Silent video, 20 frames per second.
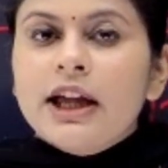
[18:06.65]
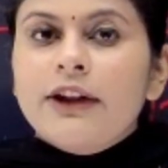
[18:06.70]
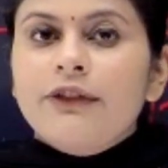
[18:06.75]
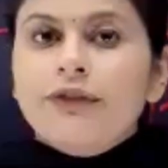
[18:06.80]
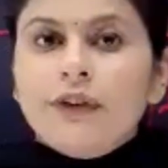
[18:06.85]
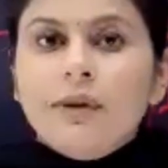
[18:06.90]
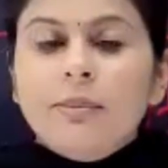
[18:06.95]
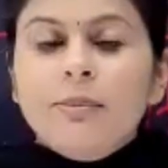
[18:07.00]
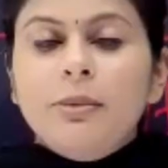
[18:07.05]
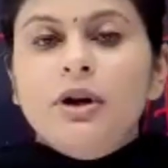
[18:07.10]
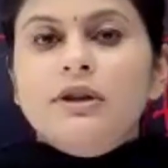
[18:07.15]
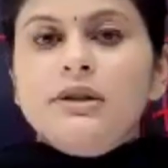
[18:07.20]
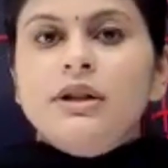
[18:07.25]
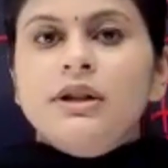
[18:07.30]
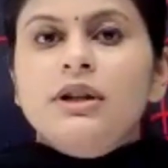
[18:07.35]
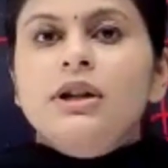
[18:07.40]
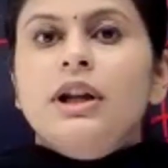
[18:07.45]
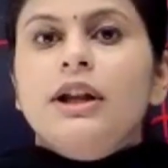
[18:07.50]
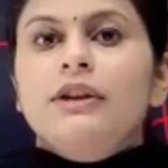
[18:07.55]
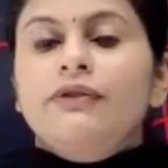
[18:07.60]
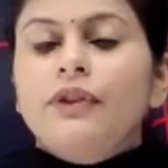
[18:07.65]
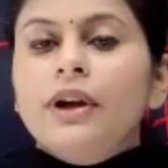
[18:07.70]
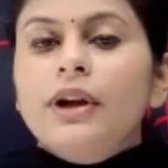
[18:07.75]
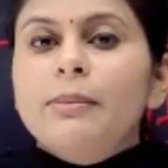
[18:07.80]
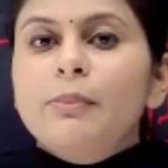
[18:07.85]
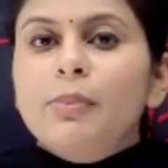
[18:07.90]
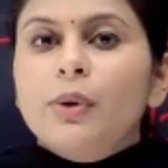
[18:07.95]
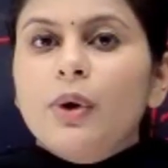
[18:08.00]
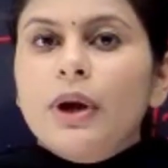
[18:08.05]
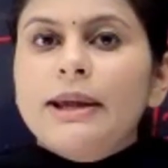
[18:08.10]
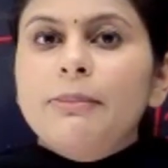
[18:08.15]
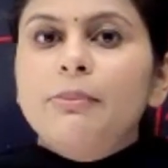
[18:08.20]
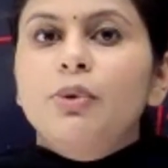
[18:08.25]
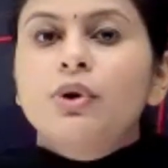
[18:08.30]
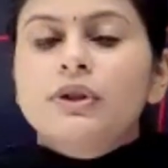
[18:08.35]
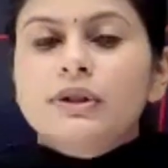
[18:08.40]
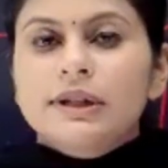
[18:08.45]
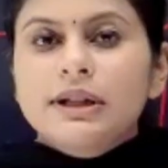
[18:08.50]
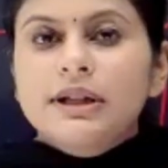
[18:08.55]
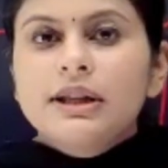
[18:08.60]
if the employee
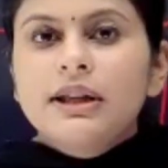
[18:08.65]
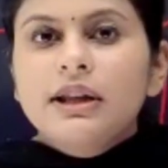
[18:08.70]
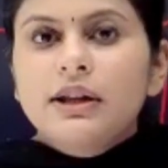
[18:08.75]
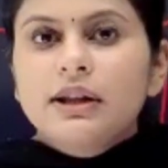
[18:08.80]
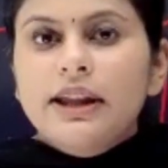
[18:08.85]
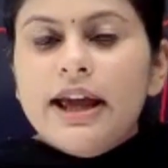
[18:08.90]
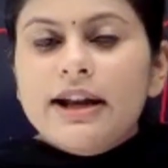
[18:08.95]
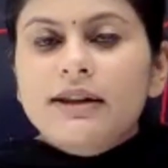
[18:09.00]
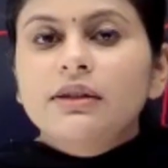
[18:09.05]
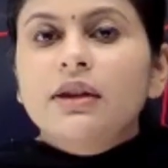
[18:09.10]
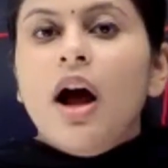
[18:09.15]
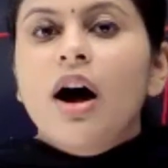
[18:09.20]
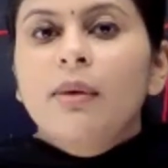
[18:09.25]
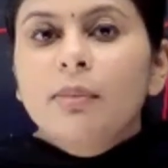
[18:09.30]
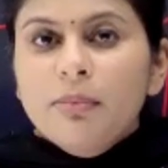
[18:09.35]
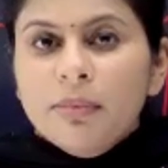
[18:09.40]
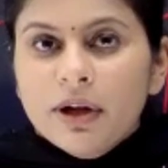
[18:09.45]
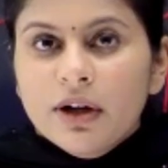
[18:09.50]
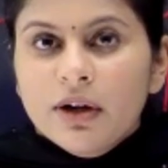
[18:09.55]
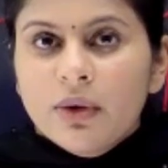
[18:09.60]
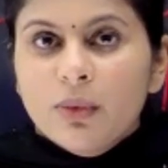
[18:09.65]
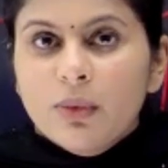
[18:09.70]
puts in their thumb